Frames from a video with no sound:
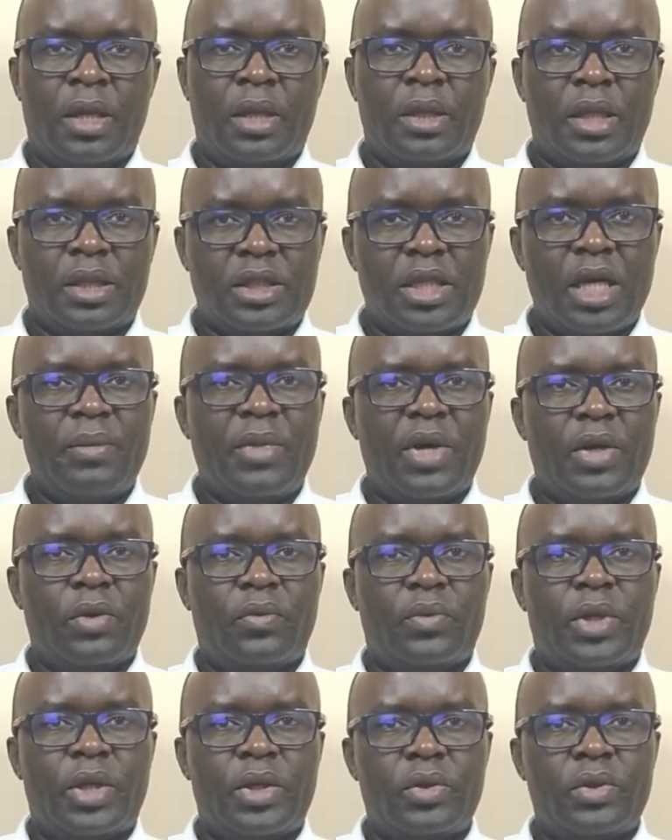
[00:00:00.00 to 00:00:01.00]
The chairman
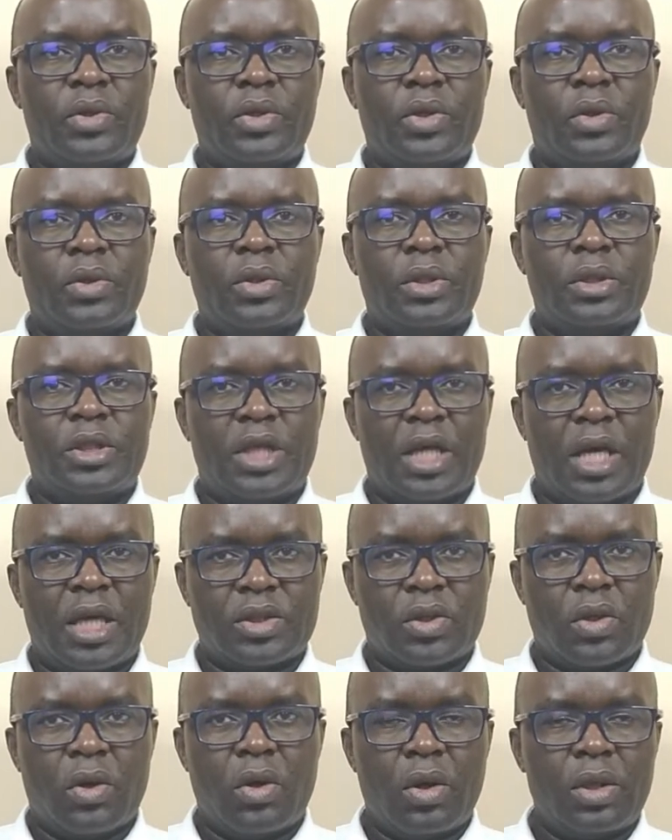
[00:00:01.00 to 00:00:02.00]
of the union
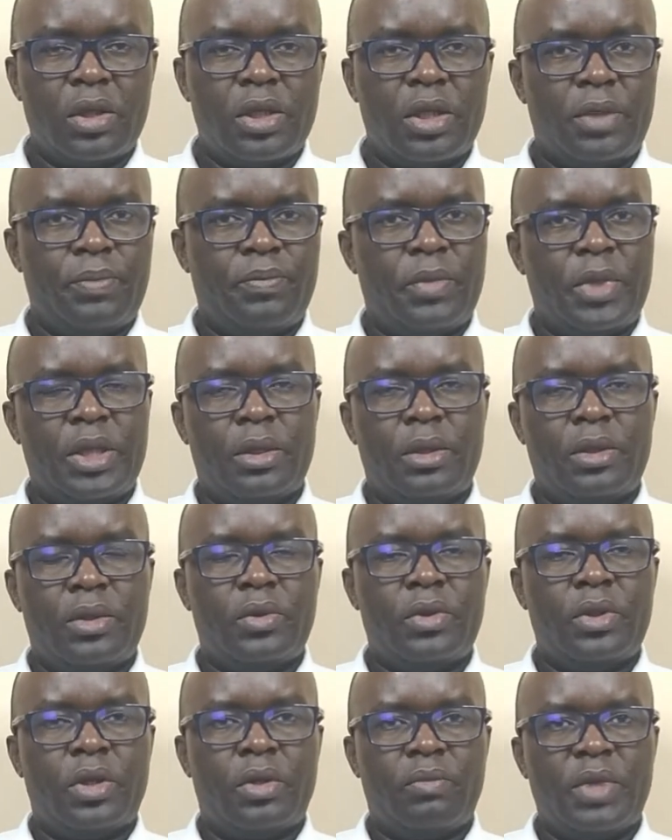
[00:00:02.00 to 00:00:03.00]
chairs all the
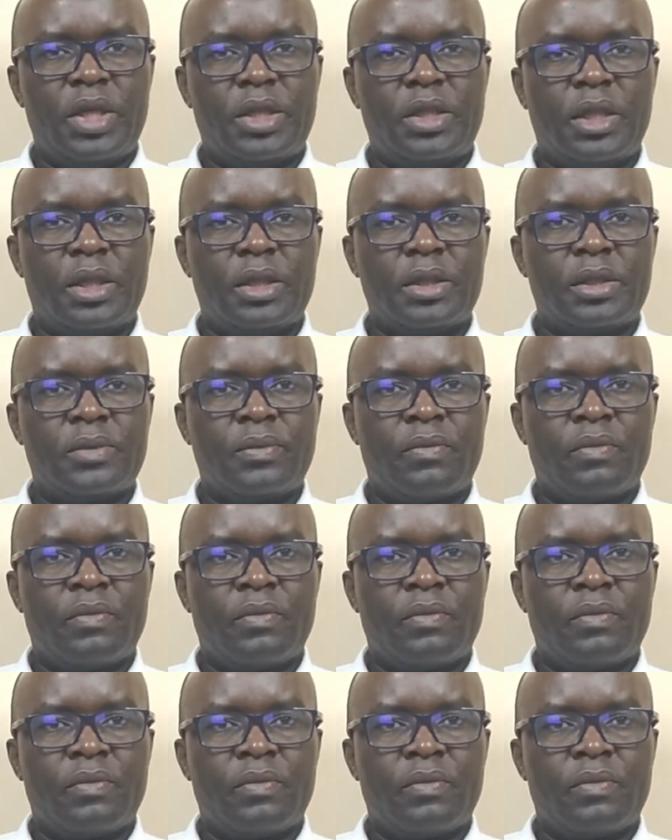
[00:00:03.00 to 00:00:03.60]
union meetings.